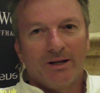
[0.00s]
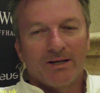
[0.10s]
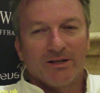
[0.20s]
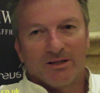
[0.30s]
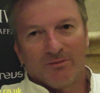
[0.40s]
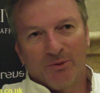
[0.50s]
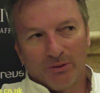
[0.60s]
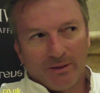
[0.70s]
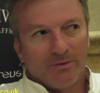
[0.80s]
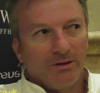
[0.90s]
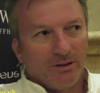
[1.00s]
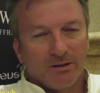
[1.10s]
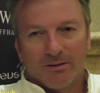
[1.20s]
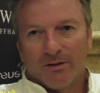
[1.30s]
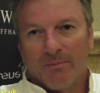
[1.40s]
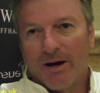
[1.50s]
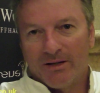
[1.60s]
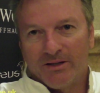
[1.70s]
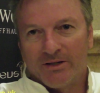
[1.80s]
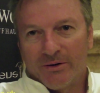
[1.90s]
The Ashes has built up to this
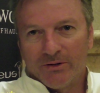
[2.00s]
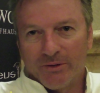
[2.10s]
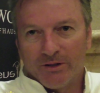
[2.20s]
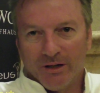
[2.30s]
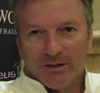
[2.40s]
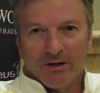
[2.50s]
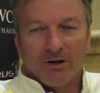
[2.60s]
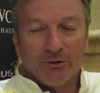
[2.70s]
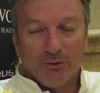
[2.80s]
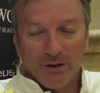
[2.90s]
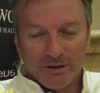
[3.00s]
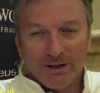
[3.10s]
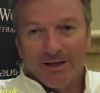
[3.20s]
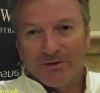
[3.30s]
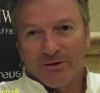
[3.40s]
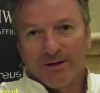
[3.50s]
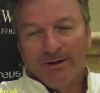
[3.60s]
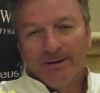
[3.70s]
amazing series, which it is, a lot of tradition and history.